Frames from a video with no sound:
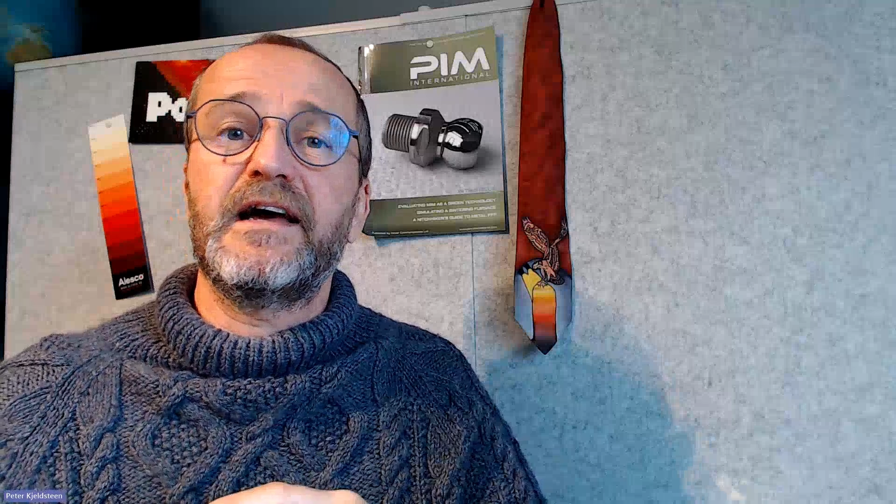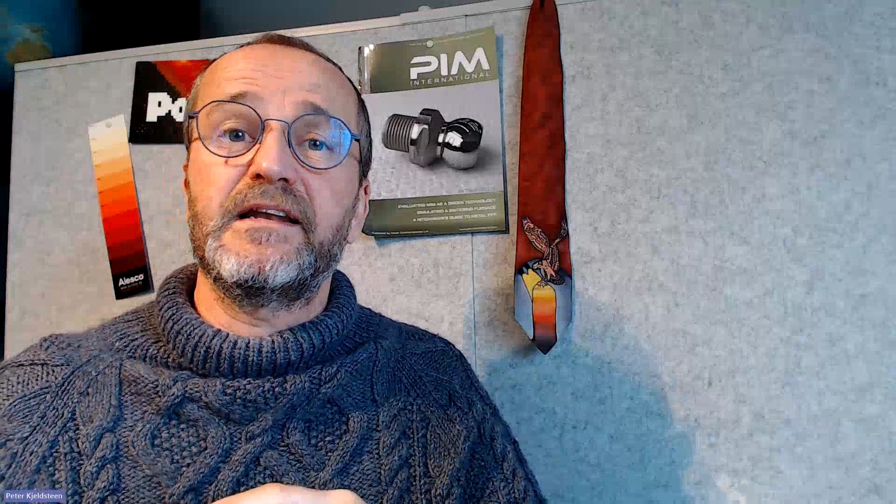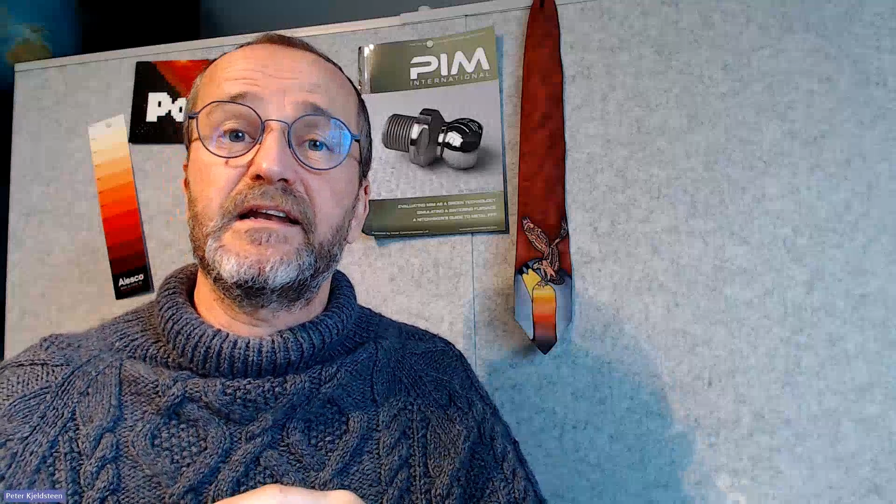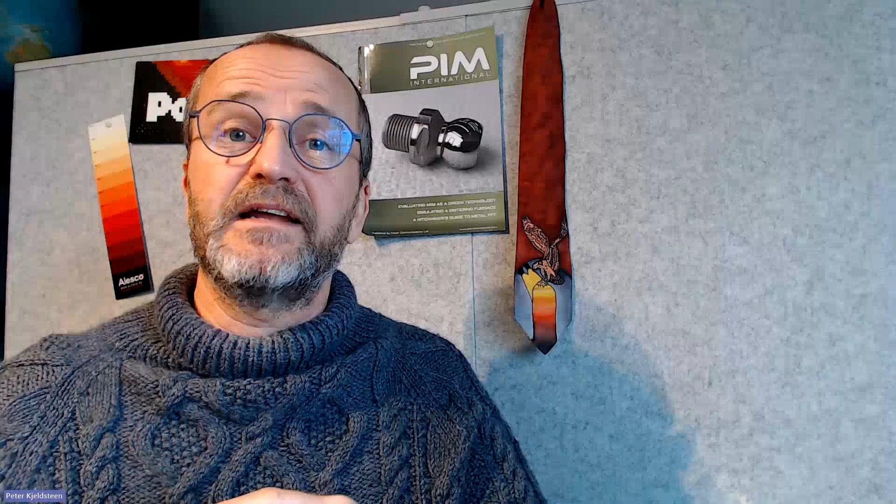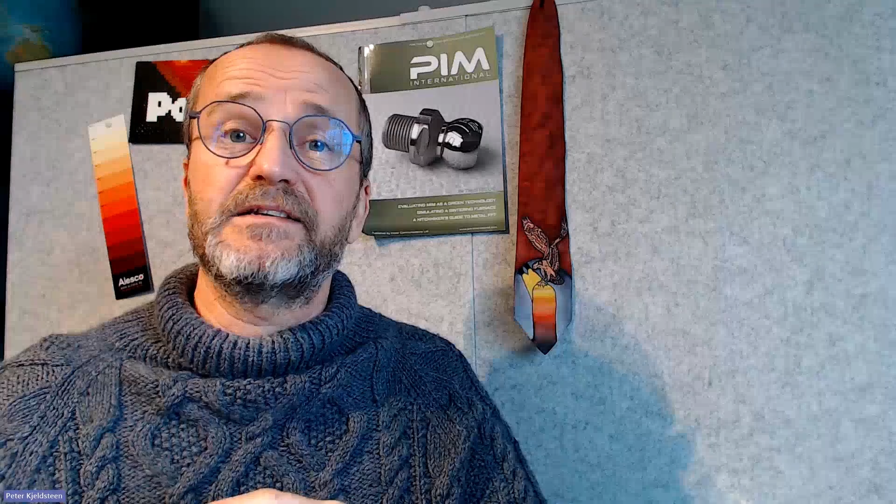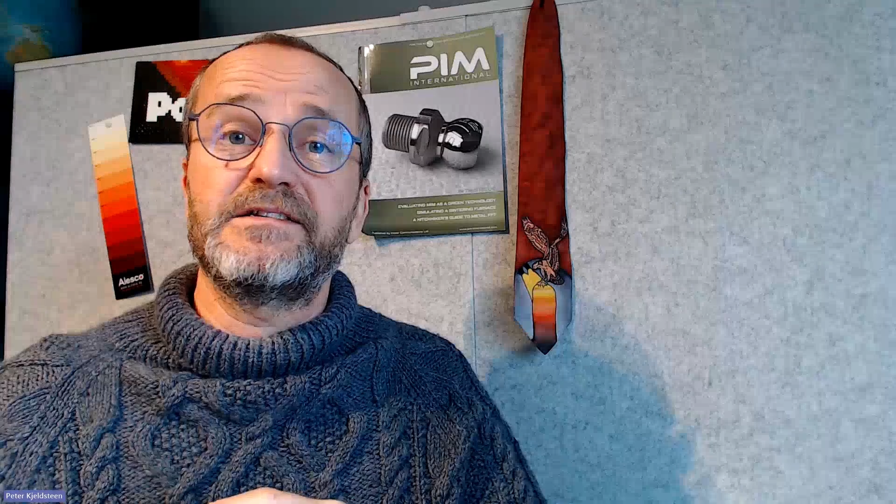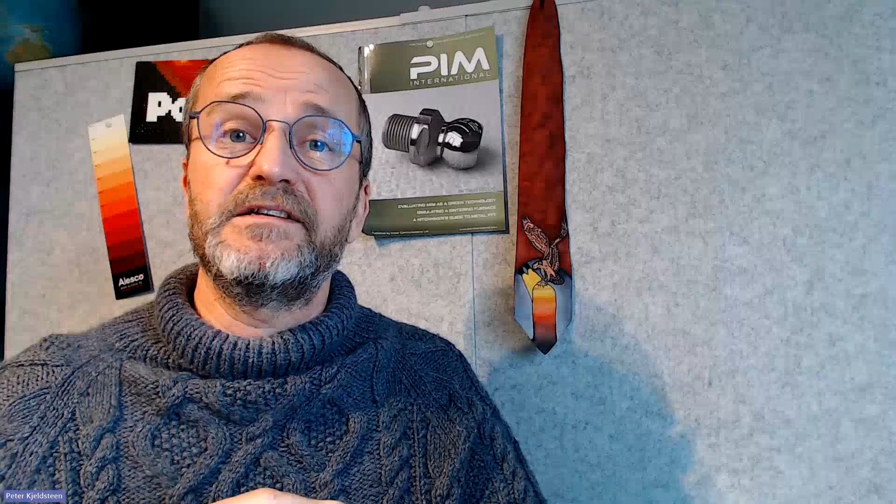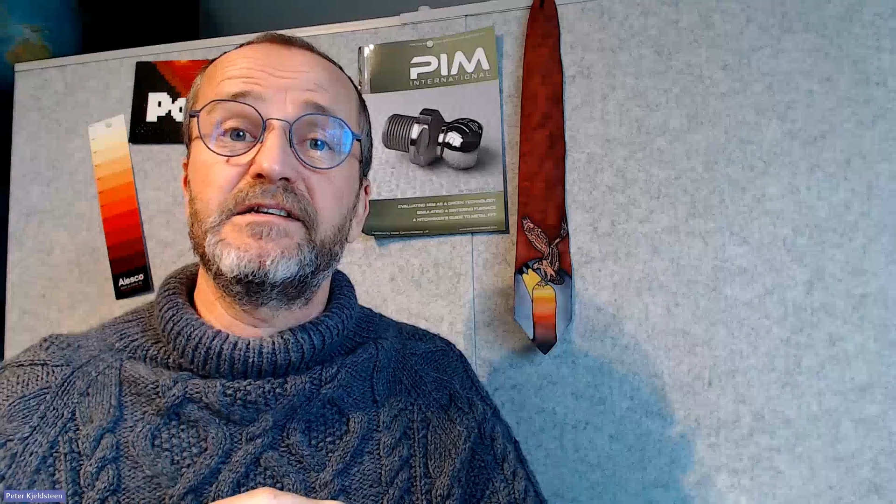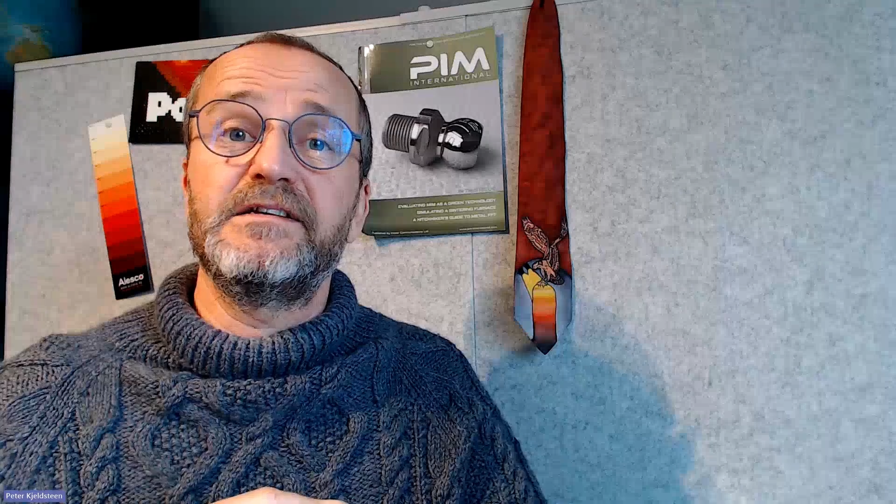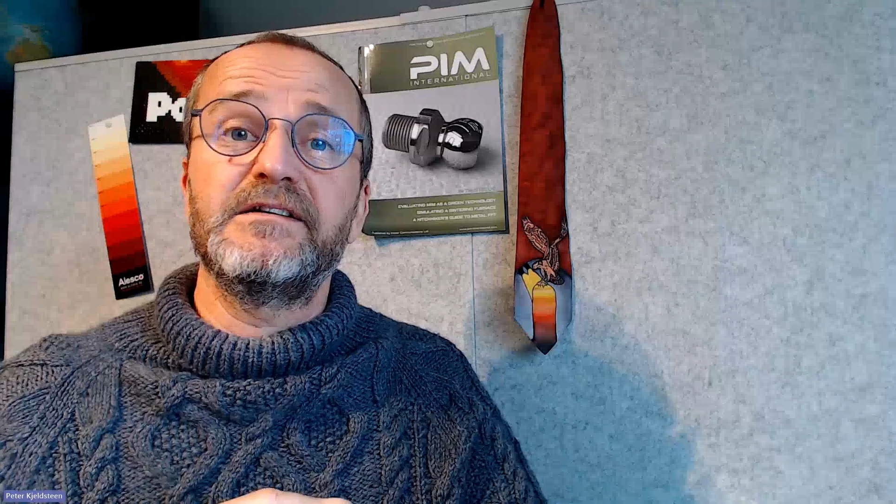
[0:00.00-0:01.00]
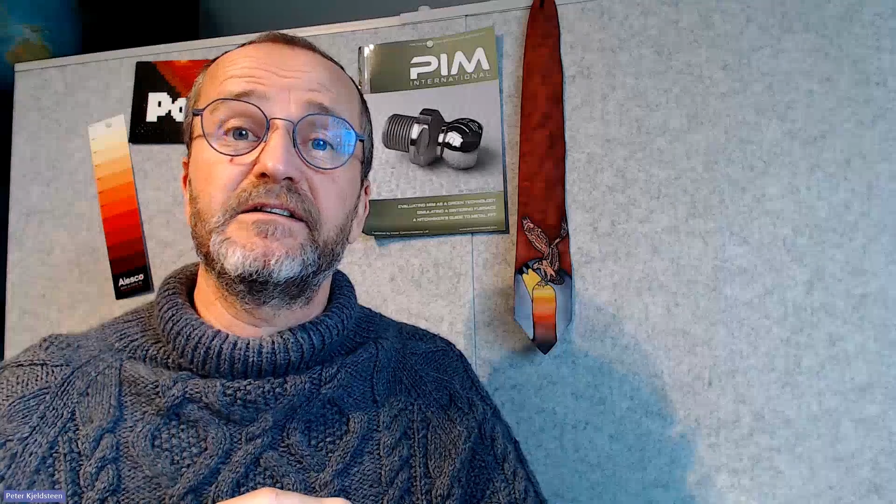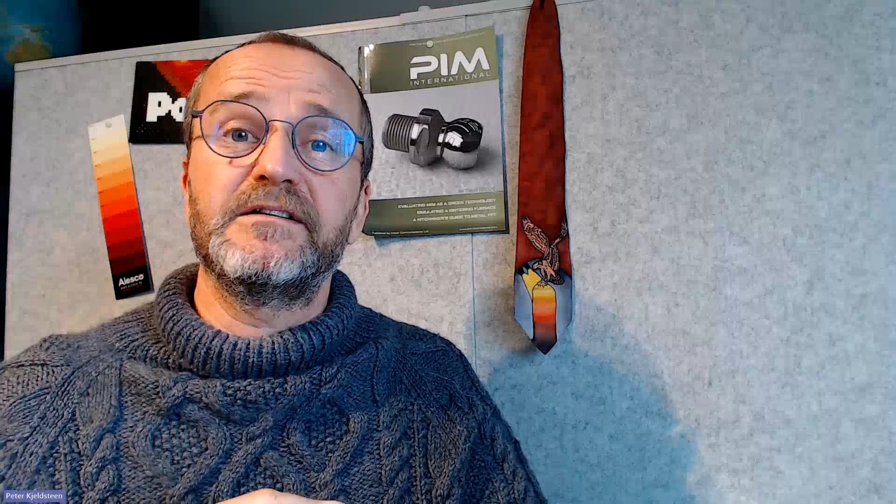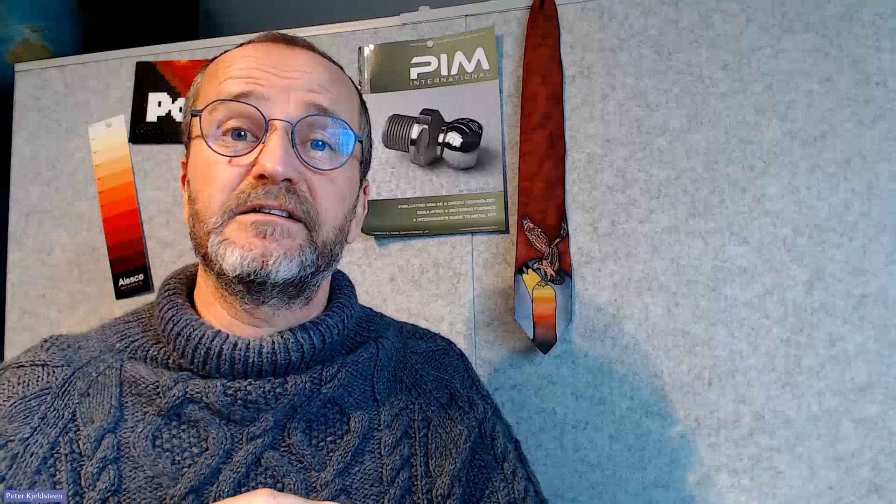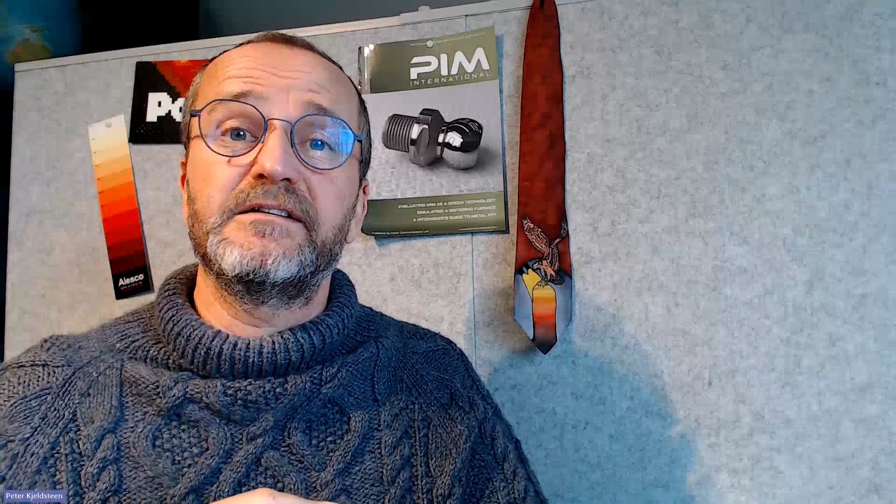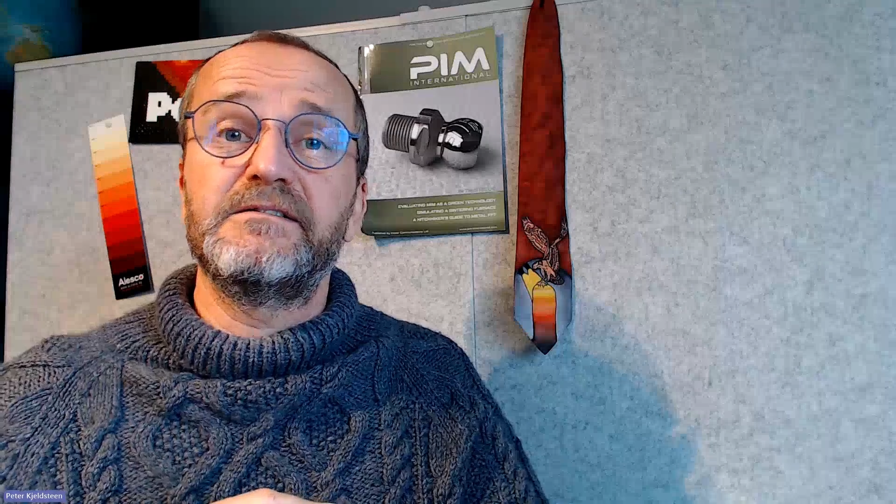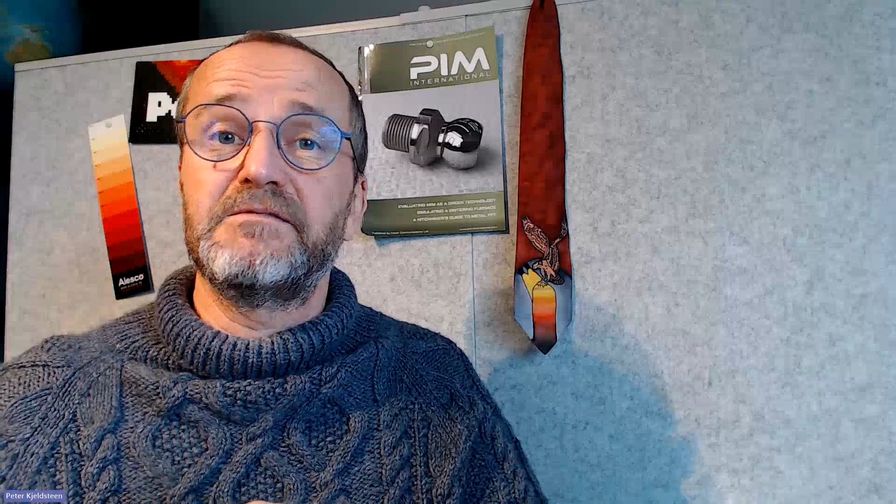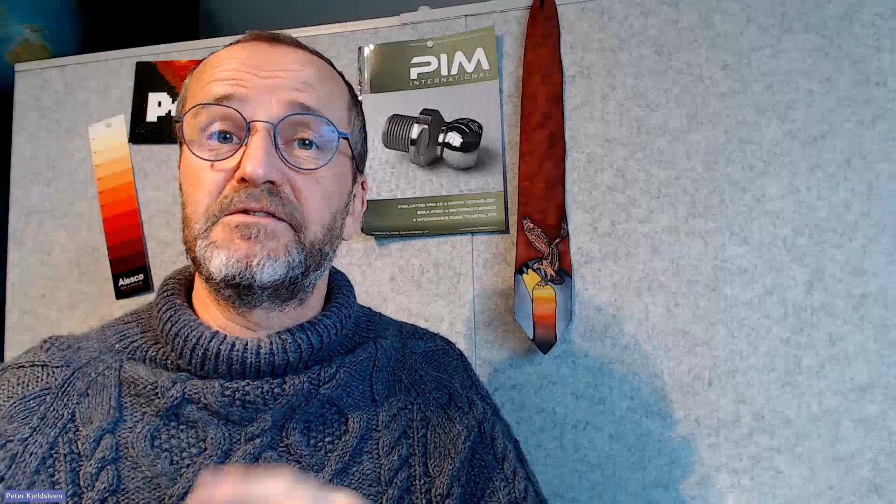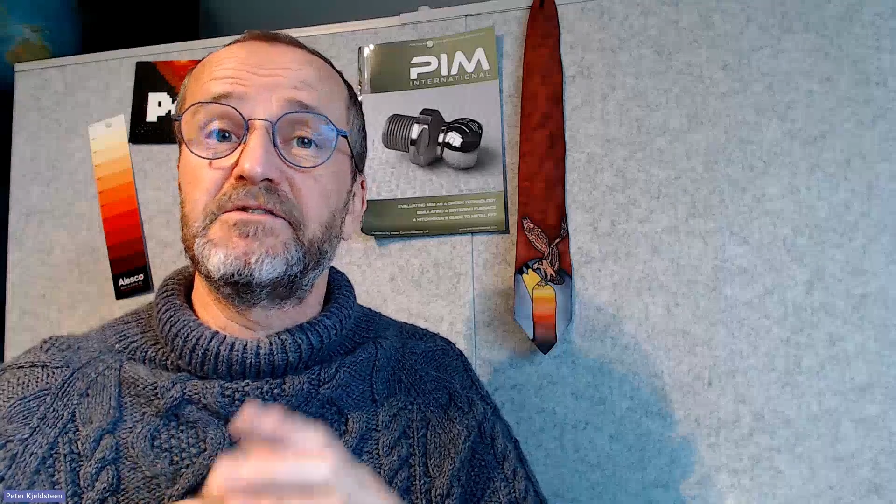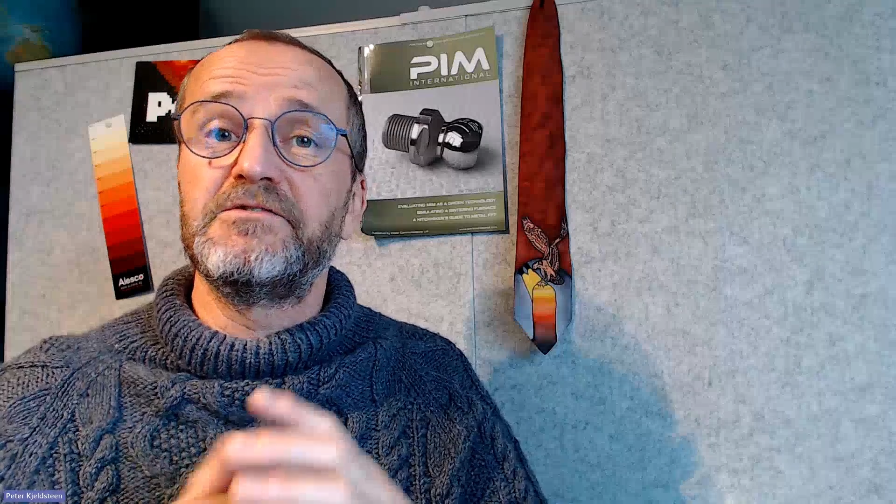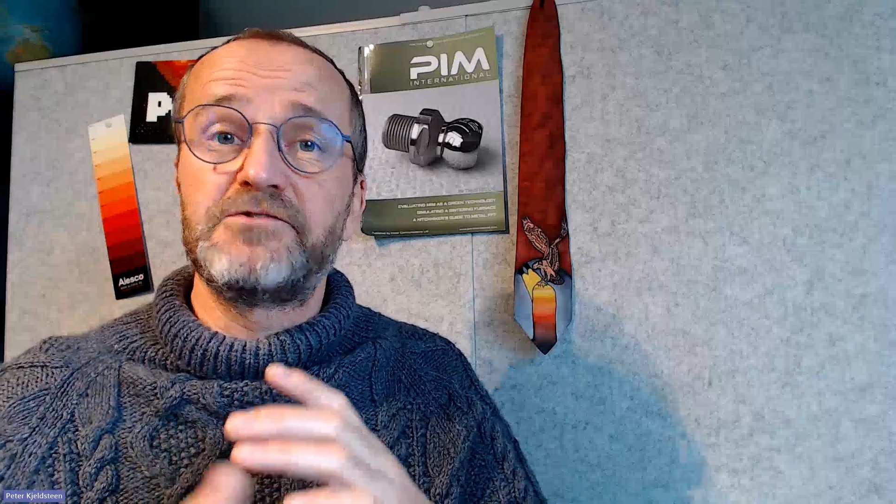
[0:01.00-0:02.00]
and see on
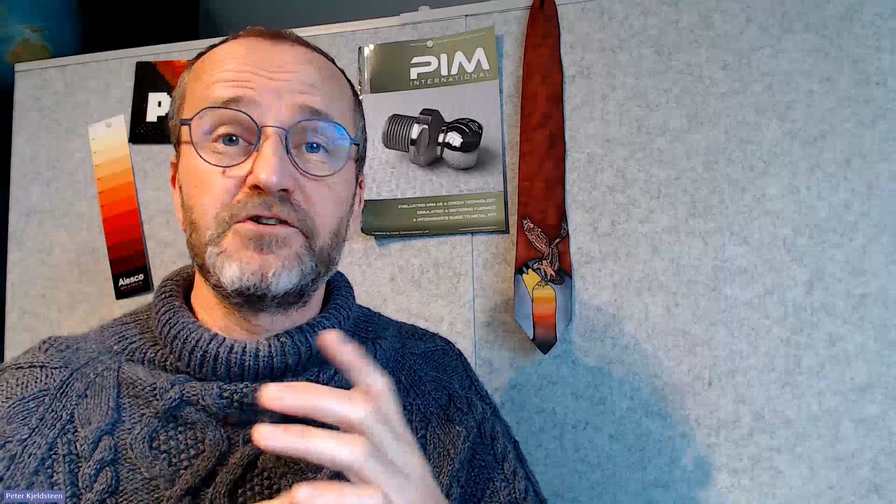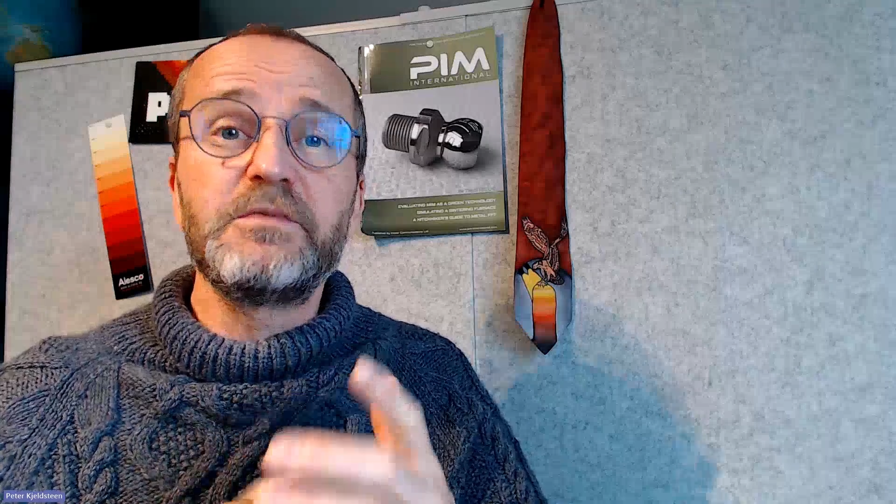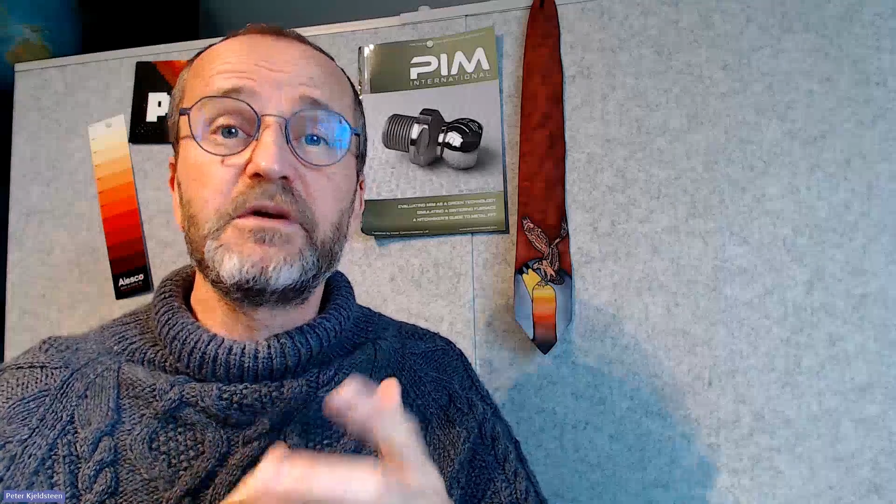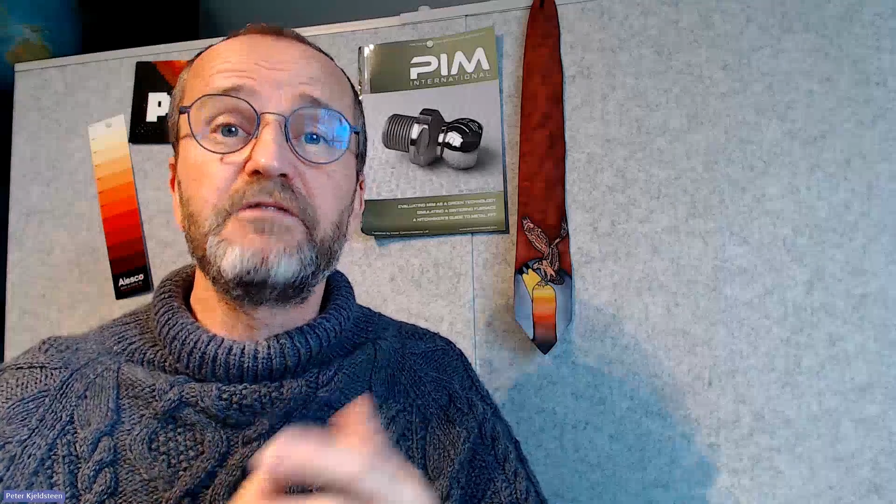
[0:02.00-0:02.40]
YouTube